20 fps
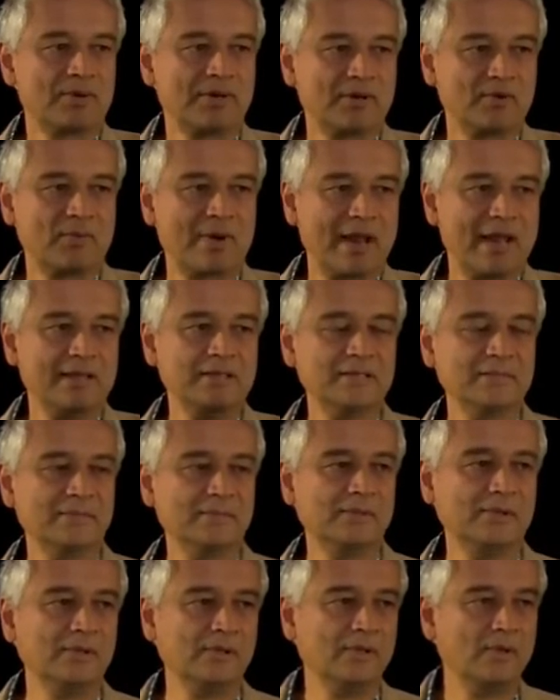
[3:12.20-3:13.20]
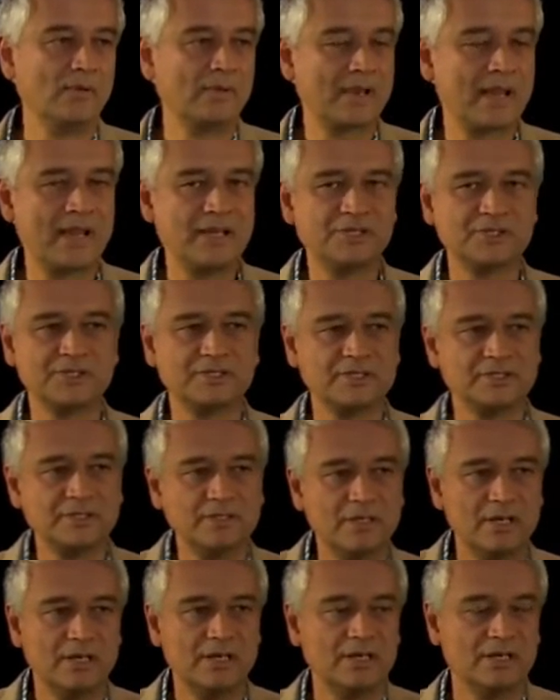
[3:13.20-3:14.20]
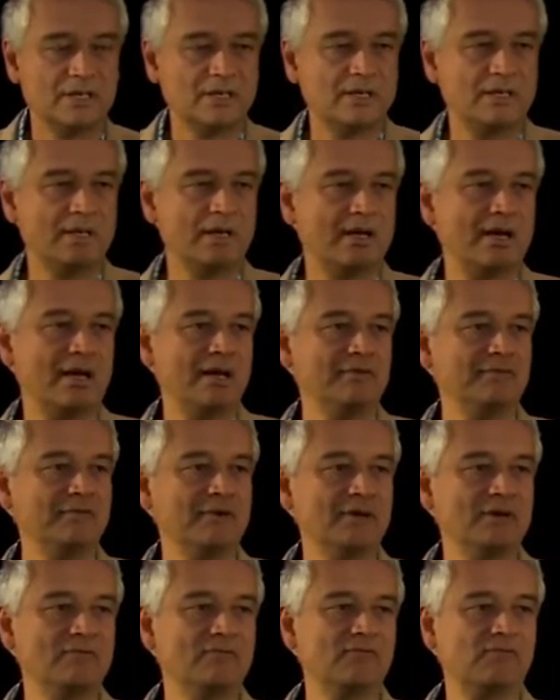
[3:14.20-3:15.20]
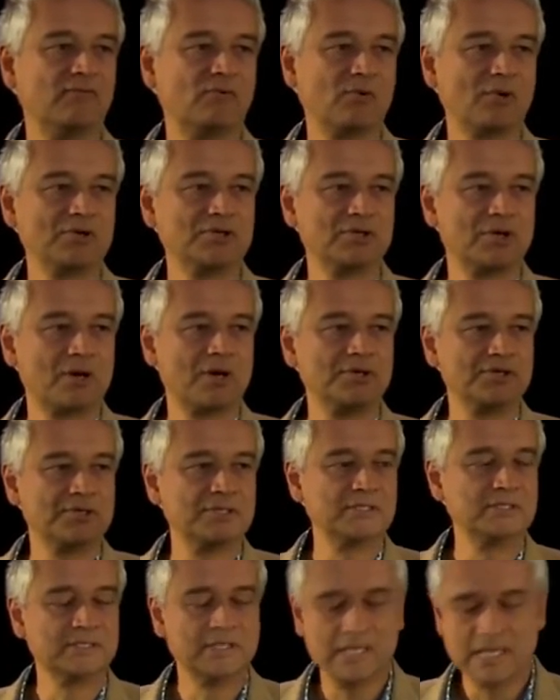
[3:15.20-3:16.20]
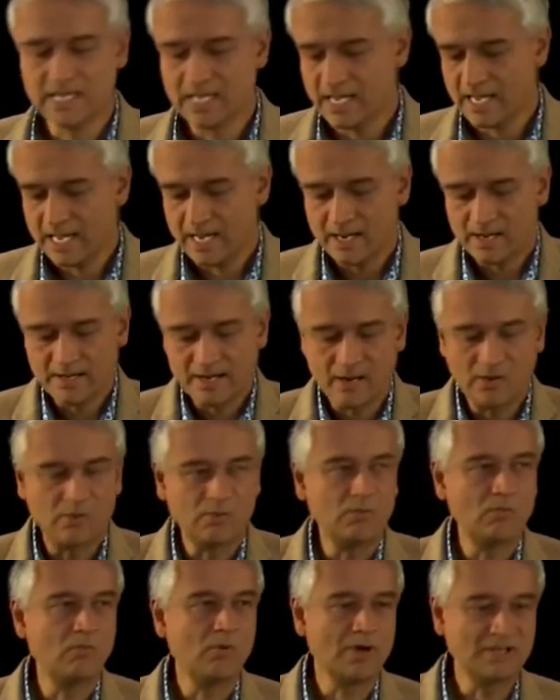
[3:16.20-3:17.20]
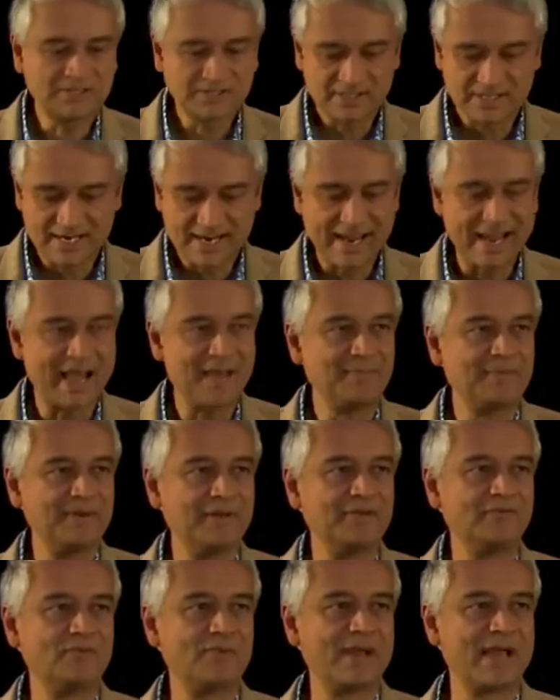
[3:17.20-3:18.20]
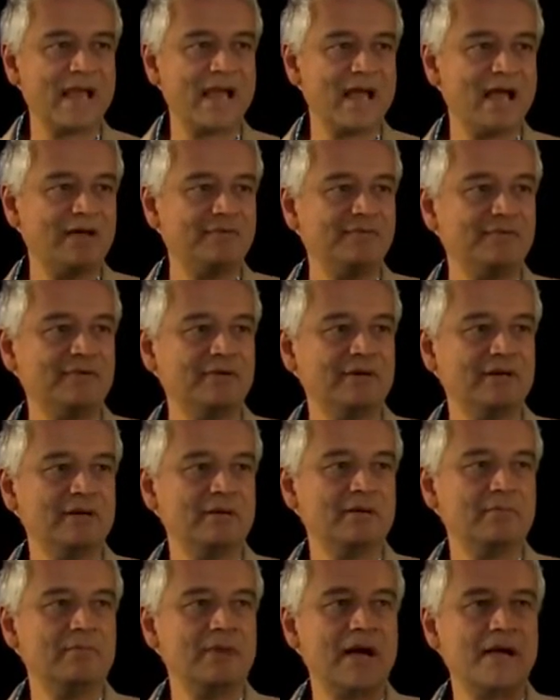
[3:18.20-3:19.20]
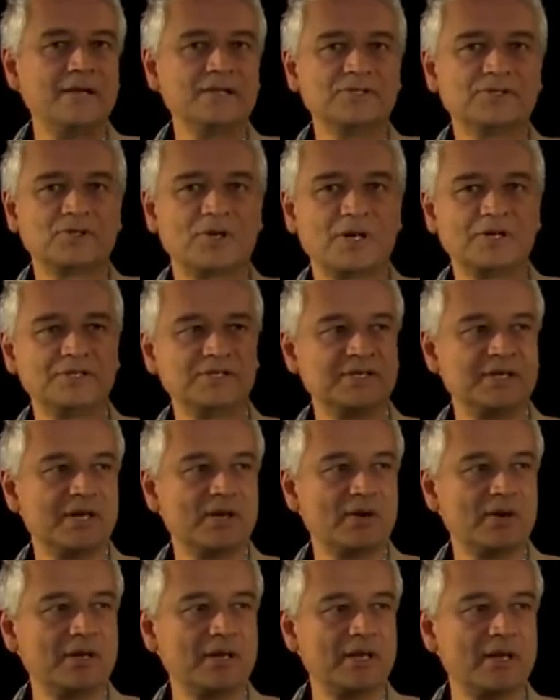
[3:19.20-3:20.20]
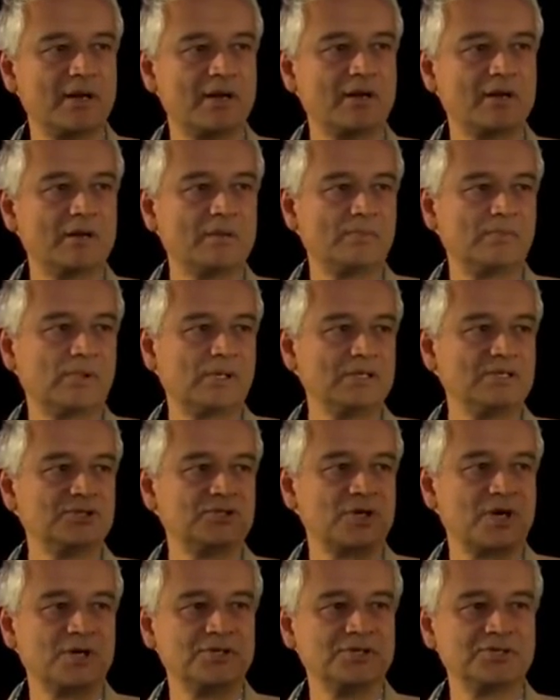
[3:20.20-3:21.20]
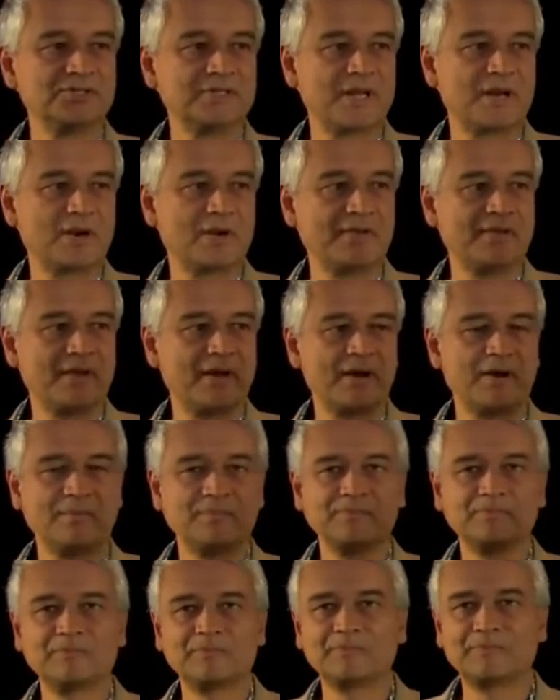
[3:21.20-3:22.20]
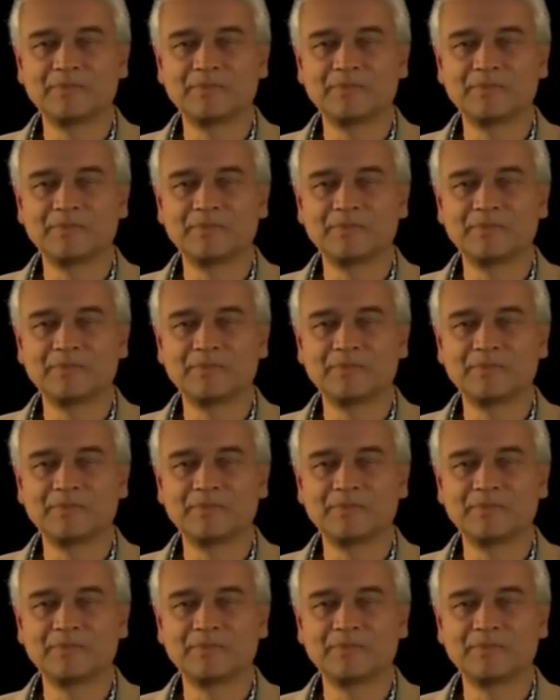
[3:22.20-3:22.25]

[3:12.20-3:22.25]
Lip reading: pretty random location of 4 charges. Now, what's going to happen if we have minus charges here and here, plus charges there and there?